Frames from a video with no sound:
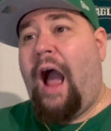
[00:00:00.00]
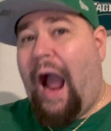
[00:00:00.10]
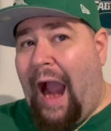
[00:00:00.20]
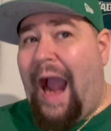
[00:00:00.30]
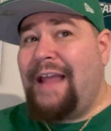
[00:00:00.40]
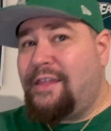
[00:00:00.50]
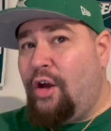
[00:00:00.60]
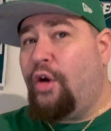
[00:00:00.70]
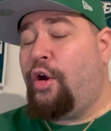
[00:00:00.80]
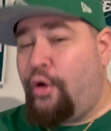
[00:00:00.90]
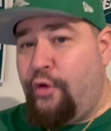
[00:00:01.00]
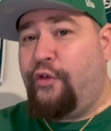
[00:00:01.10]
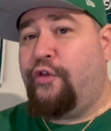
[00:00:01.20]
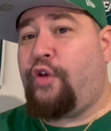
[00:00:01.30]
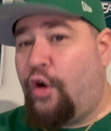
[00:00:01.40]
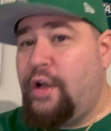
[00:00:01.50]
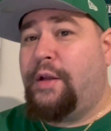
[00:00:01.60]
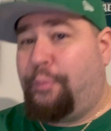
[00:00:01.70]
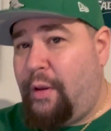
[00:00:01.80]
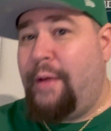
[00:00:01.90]
I thought Hurts started
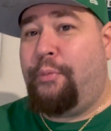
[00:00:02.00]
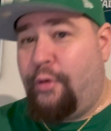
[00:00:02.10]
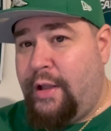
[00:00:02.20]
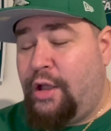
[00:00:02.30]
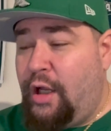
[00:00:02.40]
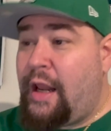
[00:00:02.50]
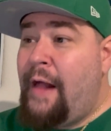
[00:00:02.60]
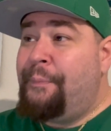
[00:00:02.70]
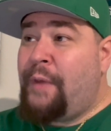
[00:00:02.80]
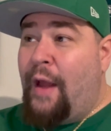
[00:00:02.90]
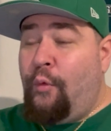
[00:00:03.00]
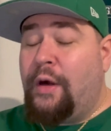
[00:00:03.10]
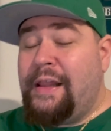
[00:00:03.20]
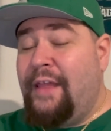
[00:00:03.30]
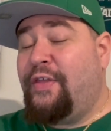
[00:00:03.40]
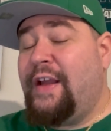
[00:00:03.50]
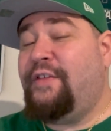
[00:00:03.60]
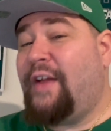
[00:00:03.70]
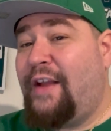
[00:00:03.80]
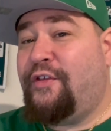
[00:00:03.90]
to play pretty good. And one of the
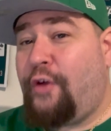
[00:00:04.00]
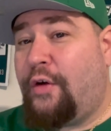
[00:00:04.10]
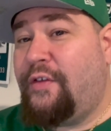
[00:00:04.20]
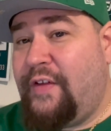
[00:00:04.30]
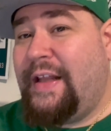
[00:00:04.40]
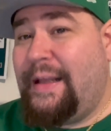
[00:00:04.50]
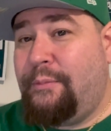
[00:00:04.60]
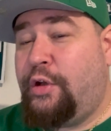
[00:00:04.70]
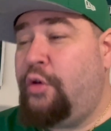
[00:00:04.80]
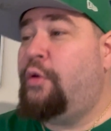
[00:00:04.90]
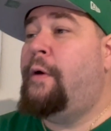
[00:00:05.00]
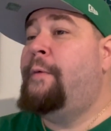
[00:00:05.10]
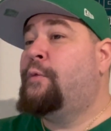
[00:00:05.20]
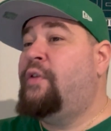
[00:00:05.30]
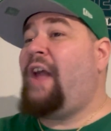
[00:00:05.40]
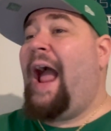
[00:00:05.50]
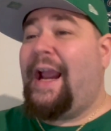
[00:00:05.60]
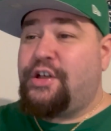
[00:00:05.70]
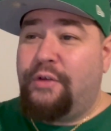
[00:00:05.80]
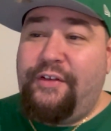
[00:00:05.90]
things that I started seeing him do was
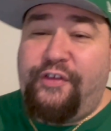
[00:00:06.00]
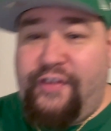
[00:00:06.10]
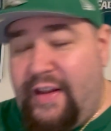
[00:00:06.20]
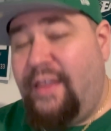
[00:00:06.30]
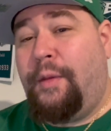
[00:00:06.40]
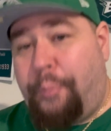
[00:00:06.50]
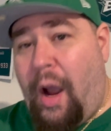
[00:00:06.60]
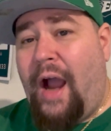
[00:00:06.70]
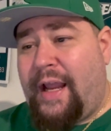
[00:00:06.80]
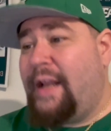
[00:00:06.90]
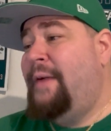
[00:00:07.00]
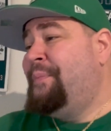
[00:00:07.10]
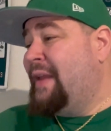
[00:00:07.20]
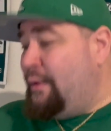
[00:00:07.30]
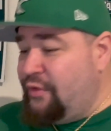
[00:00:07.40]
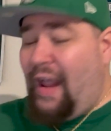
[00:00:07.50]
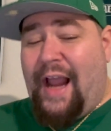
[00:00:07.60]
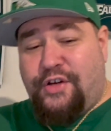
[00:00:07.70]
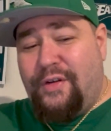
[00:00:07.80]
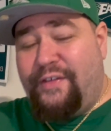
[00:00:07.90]
actually sit in the pocket. He was
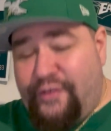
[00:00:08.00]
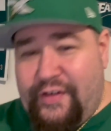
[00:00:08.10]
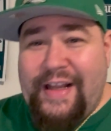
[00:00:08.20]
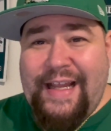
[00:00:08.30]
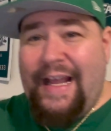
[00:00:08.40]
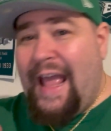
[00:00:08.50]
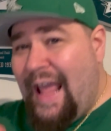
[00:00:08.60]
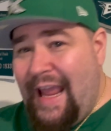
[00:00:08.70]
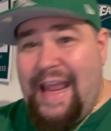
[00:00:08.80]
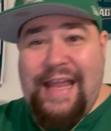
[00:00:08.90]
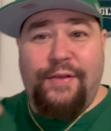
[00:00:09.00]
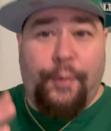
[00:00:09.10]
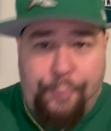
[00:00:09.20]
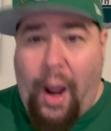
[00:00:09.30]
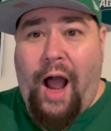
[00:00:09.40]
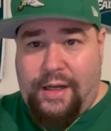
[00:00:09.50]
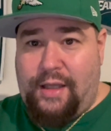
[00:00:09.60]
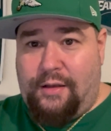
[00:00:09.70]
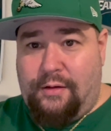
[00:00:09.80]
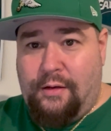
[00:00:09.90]
actually sitting in the pocket.